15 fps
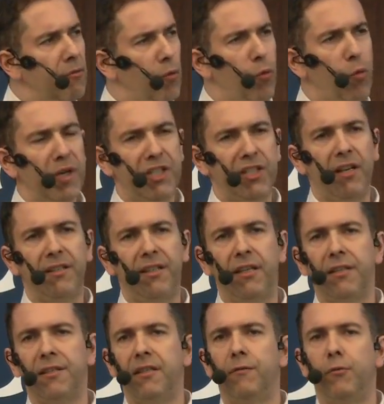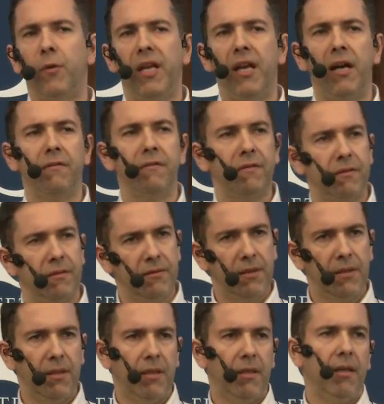which alternative we have.
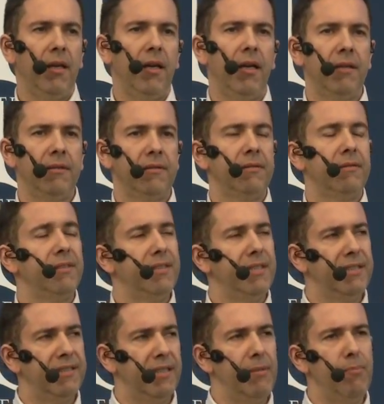And this